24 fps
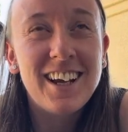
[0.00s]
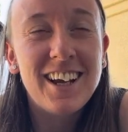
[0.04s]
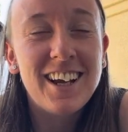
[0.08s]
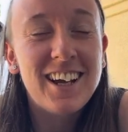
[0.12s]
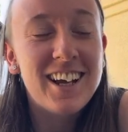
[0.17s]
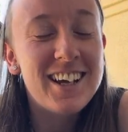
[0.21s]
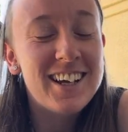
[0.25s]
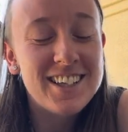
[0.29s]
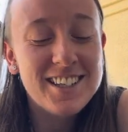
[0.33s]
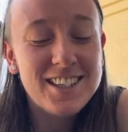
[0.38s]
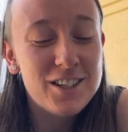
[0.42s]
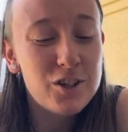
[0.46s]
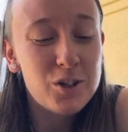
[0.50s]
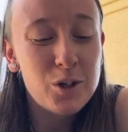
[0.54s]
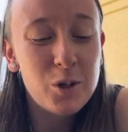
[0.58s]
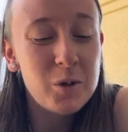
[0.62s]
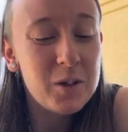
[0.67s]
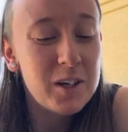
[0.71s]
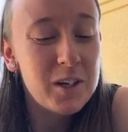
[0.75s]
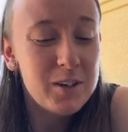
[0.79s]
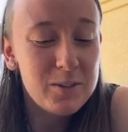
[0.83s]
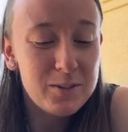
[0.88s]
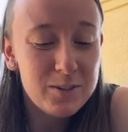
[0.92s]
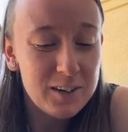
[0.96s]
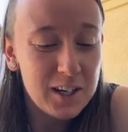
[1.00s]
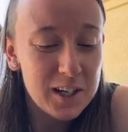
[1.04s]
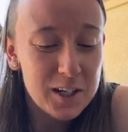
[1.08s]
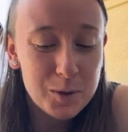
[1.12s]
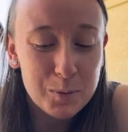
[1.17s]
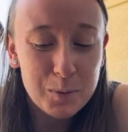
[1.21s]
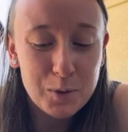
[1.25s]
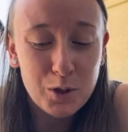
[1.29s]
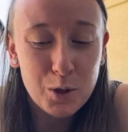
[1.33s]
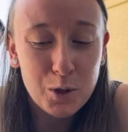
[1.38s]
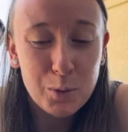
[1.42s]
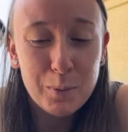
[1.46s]
It's a jokey phrase,
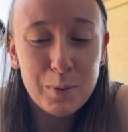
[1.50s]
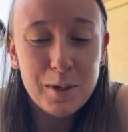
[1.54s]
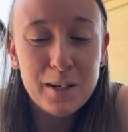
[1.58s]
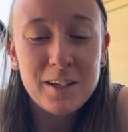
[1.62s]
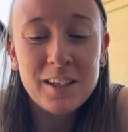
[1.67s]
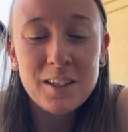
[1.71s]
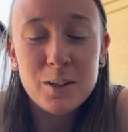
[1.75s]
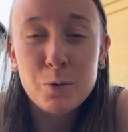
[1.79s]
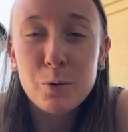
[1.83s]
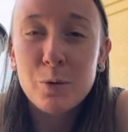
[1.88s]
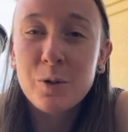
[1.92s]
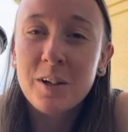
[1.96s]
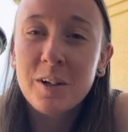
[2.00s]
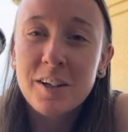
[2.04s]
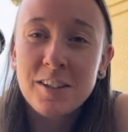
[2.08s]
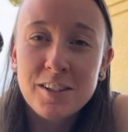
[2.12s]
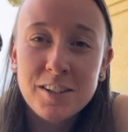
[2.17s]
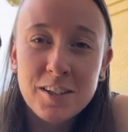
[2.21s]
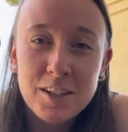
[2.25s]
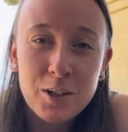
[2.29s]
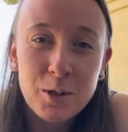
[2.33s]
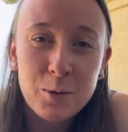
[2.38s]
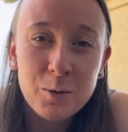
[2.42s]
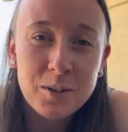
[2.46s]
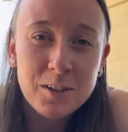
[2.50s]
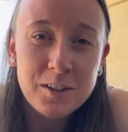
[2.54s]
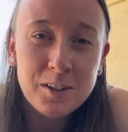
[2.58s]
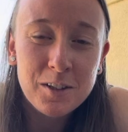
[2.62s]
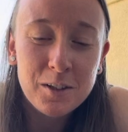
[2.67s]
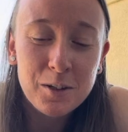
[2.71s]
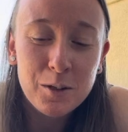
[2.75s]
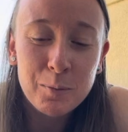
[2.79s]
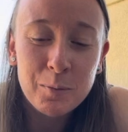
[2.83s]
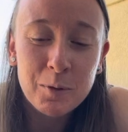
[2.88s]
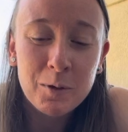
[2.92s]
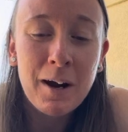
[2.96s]
but the beatings will continue
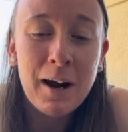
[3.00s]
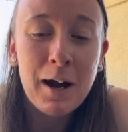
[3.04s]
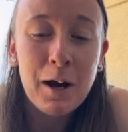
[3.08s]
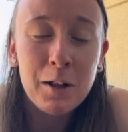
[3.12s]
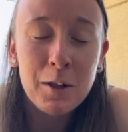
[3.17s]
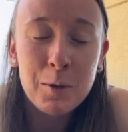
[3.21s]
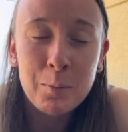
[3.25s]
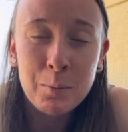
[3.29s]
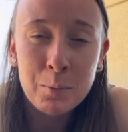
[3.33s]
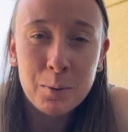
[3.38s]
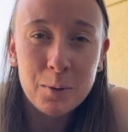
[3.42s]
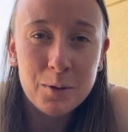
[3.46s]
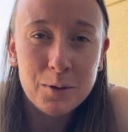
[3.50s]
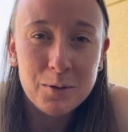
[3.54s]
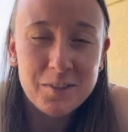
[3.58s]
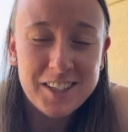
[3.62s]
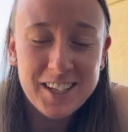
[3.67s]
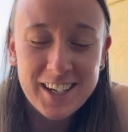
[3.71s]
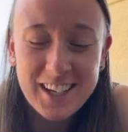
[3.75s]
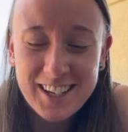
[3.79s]
until morale improves.